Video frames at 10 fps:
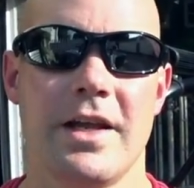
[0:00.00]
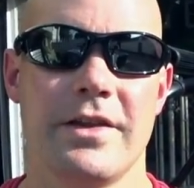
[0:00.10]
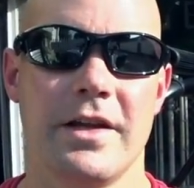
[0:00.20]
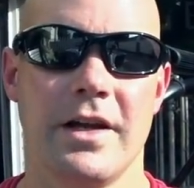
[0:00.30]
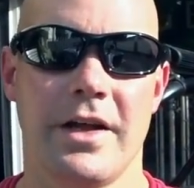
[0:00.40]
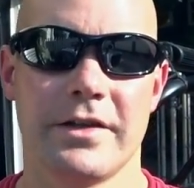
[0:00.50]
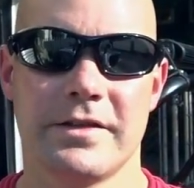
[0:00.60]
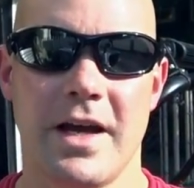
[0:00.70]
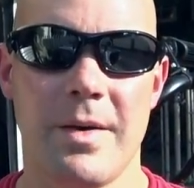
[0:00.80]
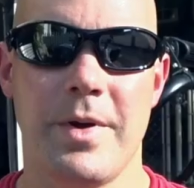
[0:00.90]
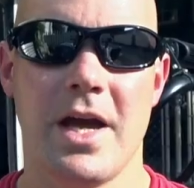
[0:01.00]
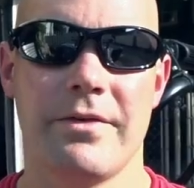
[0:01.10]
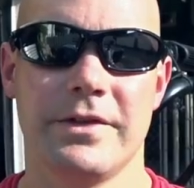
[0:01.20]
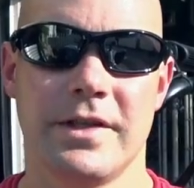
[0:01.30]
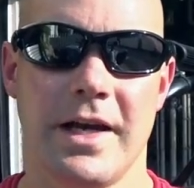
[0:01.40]
And then on the top
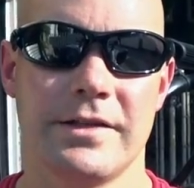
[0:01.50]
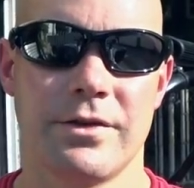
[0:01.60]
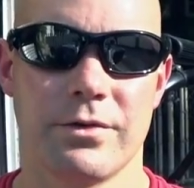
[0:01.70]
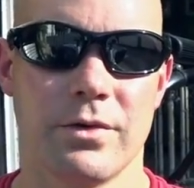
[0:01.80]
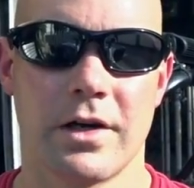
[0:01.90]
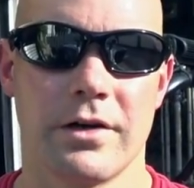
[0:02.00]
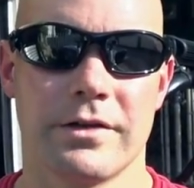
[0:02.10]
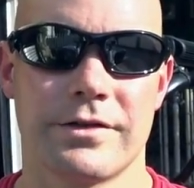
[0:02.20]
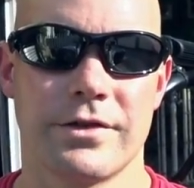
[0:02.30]
half, it ties in through the harness.